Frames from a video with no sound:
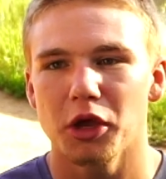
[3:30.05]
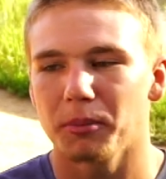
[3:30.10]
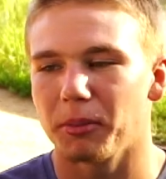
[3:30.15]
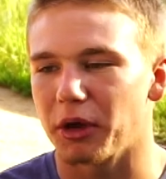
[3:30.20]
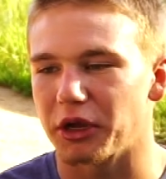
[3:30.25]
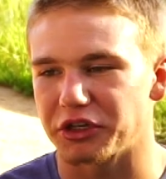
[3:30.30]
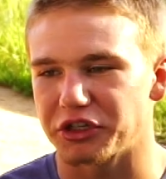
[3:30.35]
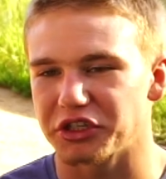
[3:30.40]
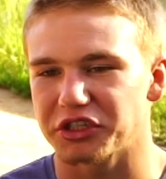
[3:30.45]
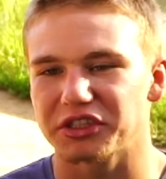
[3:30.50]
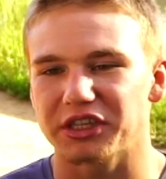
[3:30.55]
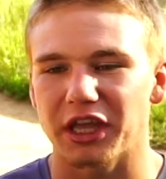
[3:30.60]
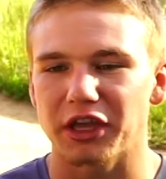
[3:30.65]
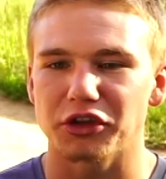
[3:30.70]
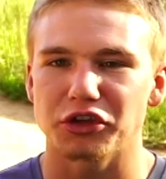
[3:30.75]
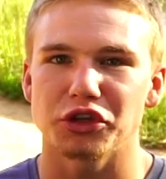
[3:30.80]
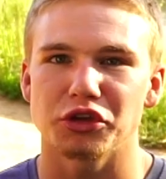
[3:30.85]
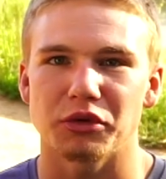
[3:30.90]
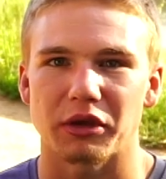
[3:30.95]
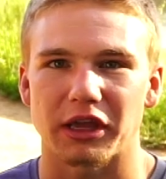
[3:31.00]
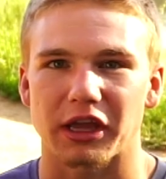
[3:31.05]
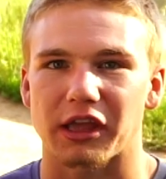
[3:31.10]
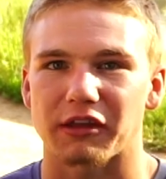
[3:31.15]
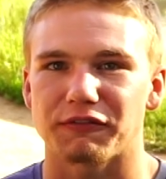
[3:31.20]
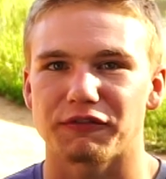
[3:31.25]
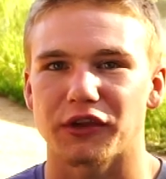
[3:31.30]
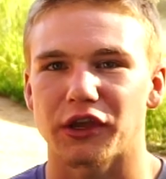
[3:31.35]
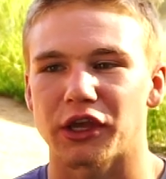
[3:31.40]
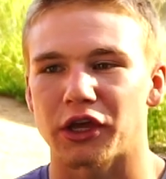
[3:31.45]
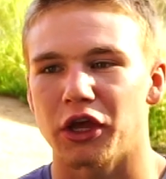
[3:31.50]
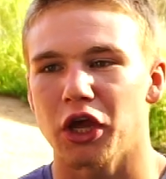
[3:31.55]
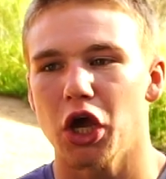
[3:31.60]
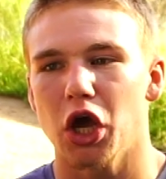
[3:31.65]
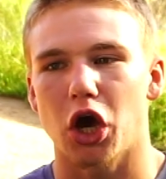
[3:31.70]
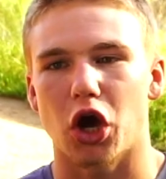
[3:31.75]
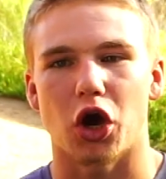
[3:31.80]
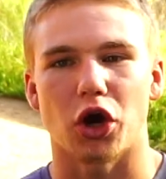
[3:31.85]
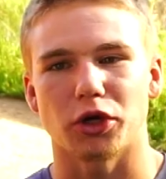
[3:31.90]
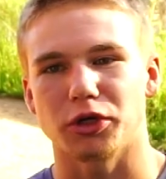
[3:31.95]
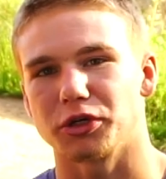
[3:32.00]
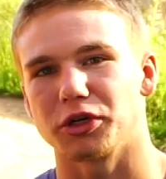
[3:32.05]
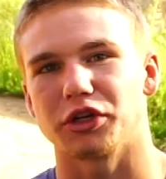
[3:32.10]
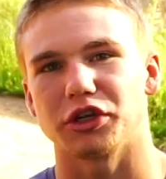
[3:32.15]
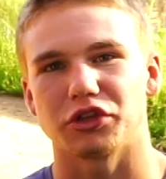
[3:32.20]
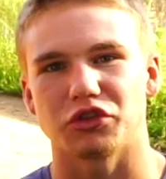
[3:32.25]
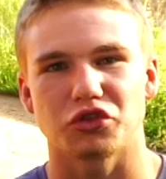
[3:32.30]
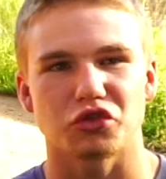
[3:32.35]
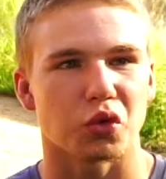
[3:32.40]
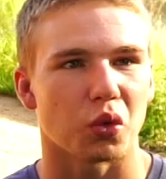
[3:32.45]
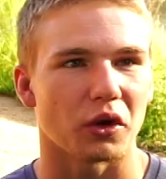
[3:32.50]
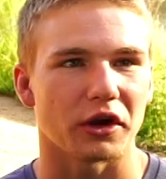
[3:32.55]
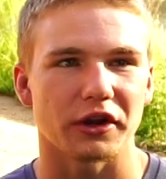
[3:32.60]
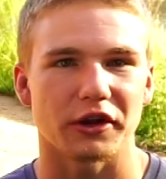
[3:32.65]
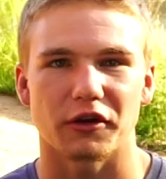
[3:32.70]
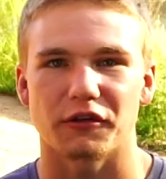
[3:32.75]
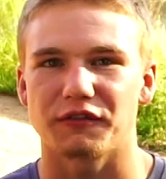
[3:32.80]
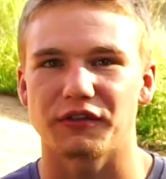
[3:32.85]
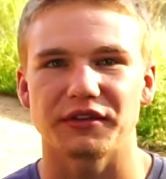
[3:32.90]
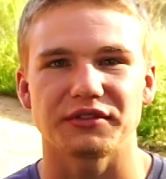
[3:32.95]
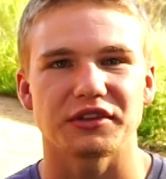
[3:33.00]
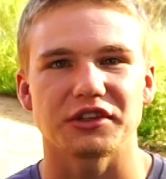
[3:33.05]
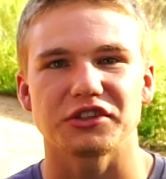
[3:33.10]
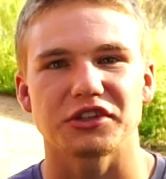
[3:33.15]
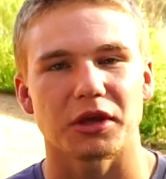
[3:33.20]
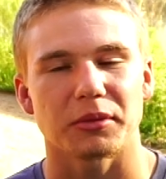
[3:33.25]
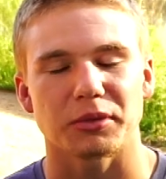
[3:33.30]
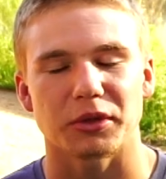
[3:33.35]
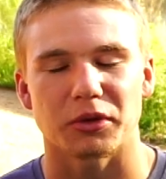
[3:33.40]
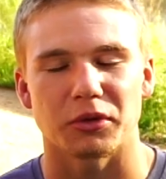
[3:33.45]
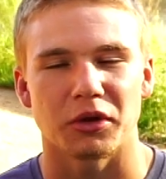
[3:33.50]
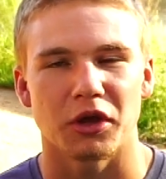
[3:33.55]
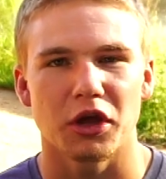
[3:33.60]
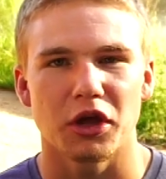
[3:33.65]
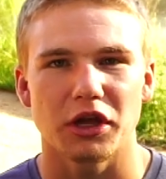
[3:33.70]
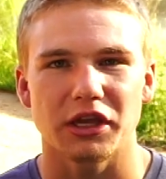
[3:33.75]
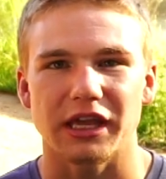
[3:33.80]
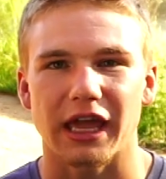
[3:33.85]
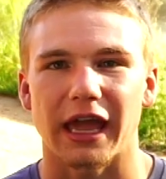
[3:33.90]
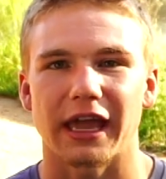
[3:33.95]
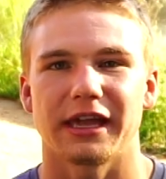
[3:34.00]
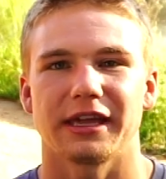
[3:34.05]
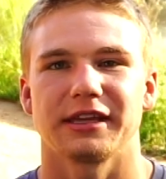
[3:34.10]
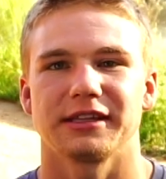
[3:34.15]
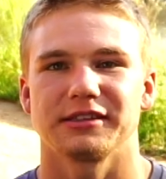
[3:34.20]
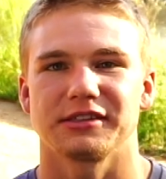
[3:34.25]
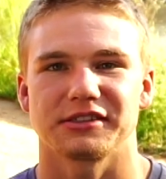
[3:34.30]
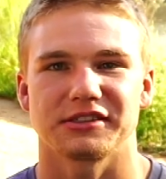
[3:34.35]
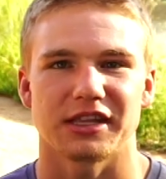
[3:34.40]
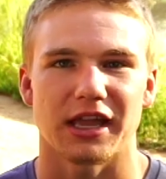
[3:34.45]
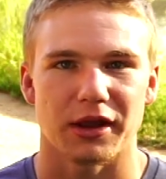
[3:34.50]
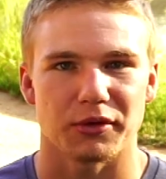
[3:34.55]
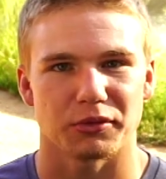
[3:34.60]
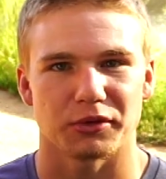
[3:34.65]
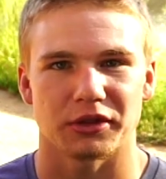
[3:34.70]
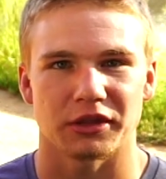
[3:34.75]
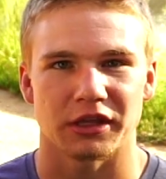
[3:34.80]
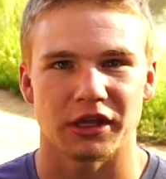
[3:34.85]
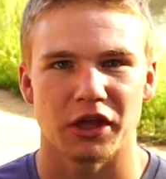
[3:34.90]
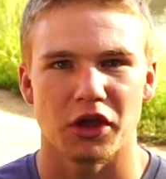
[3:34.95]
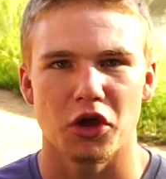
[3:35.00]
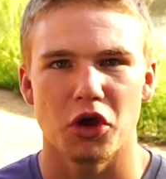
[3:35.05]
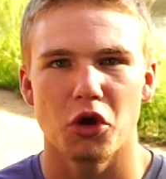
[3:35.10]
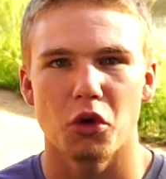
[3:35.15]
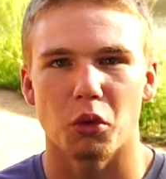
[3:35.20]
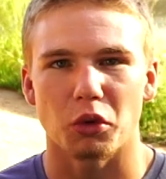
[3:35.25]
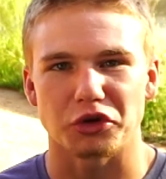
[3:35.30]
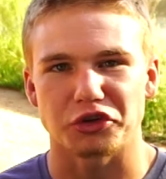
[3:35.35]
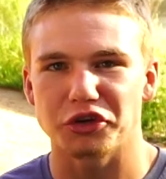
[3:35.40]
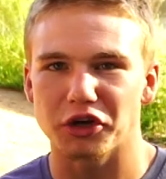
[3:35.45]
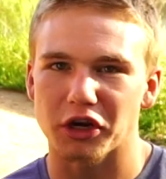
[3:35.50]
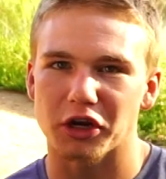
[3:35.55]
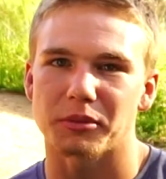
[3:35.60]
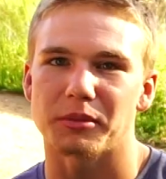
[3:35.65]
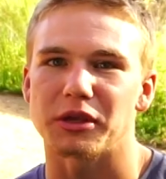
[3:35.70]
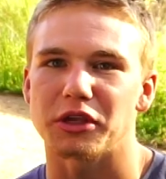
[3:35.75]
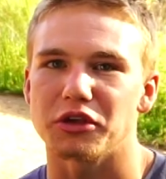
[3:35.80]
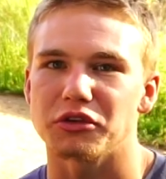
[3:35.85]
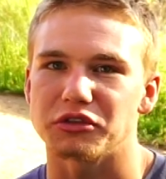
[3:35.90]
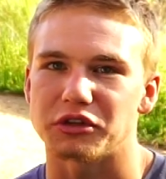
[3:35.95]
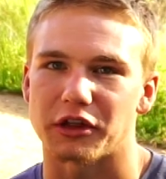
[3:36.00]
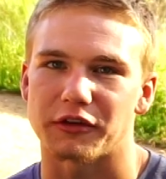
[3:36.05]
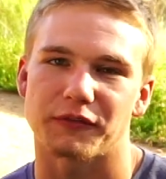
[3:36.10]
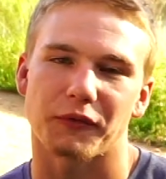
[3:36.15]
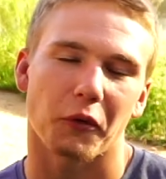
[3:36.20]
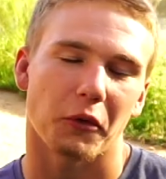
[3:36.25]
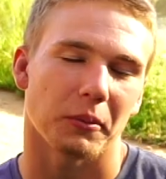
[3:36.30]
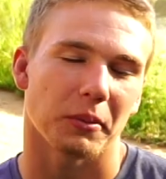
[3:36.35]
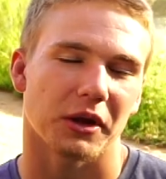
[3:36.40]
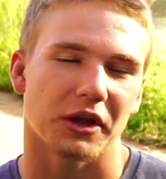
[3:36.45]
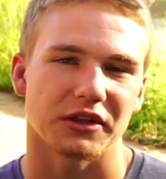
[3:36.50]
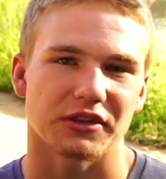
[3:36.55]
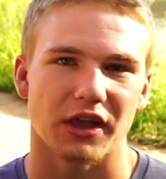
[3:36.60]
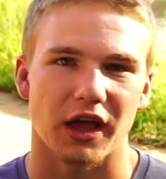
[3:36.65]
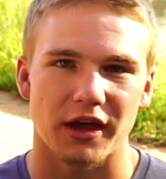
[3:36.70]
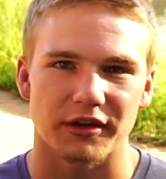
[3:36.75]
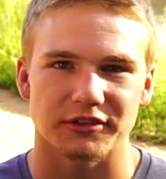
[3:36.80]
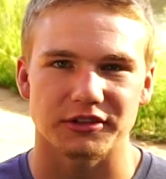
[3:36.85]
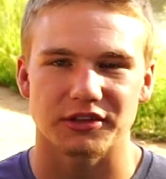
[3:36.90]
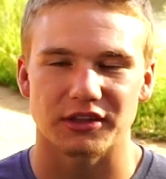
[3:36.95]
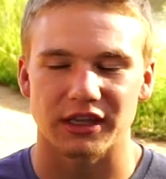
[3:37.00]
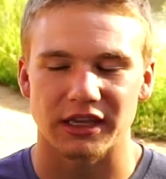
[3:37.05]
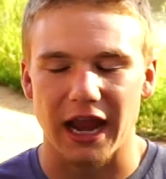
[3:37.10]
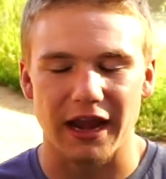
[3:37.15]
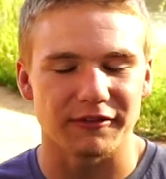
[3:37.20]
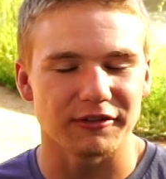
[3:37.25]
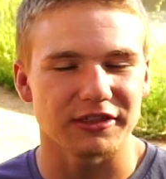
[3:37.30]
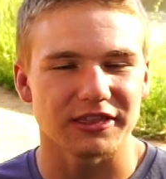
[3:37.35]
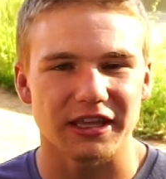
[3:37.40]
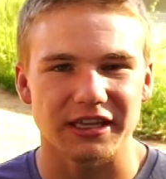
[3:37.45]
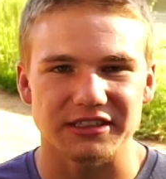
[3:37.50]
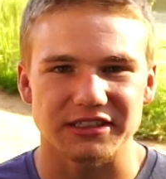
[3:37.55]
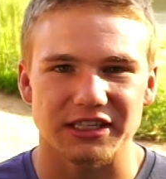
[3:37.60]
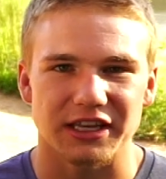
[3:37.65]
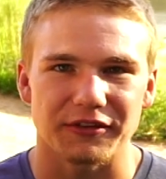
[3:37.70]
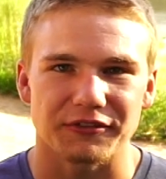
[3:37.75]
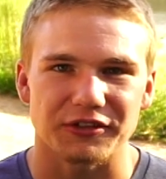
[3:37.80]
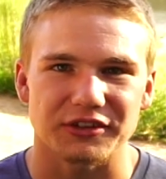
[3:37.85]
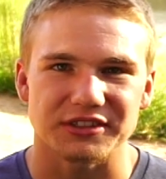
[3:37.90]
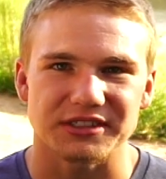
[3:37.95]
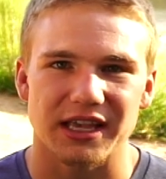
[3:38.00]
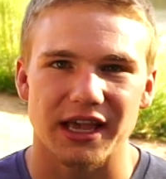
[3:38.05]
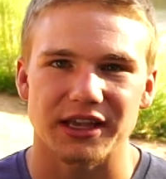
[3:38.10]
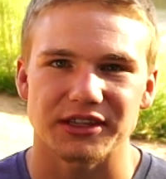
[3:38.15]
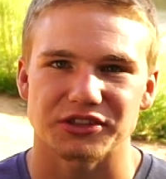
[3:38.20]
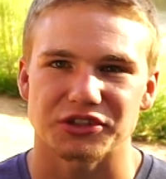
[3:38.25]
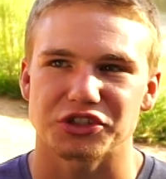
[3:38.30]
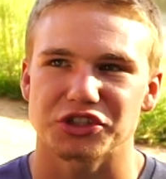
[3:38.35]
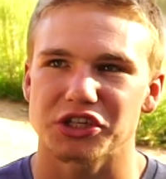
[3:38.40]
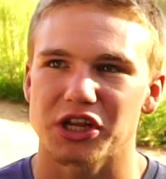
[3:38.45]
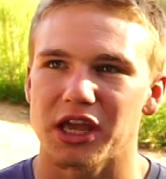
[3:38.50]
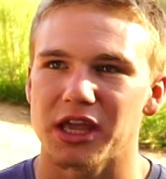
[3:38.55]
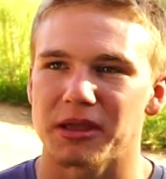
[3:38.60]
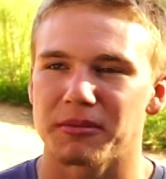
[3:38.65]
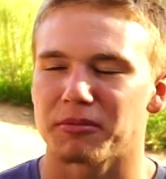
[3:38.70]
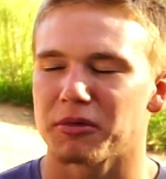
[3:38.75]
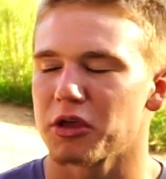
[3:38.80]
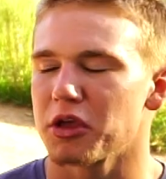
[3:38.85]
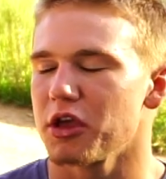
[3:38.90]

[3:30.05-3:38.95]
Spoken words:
But just telling you it can fit 120 or 50 something cans is not really what you're going to be using it for, because obviously everything's a different size and shape.